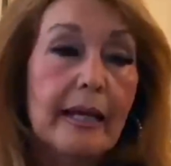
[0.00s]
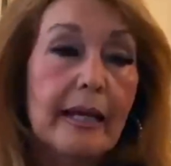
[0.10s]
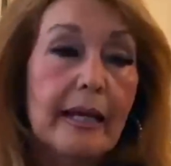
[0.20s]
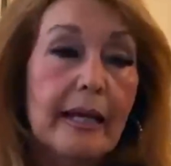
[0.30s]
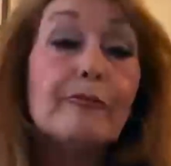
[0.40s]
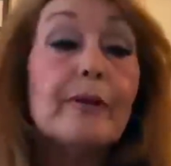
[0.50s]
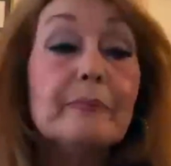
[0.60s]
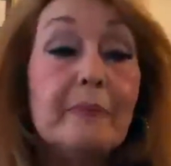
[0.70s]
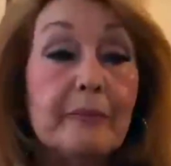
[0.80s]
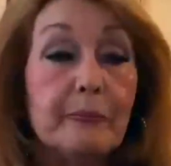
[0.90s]
And
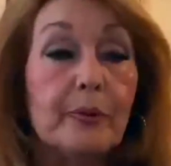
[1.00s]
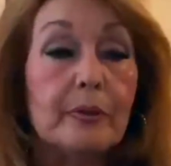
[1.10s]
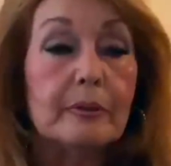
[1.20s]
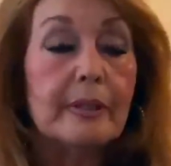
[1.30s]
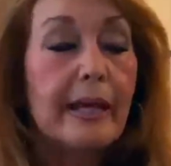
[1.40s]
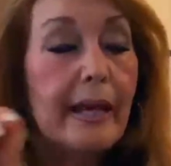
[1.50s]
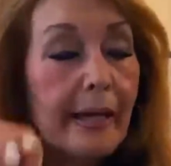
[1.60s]
every member